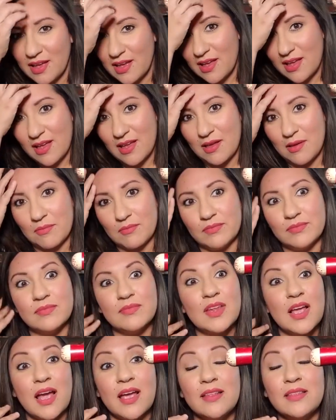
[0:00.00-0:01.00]

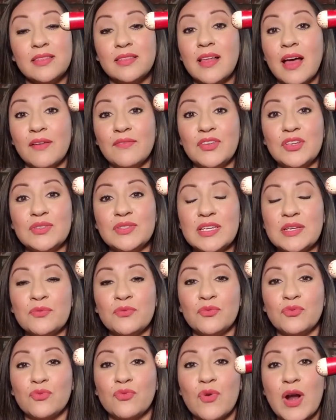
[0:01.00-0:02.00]
I love
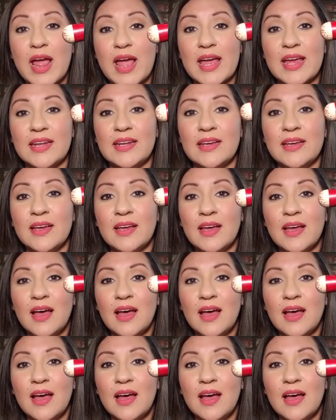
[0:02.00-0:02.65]
using red,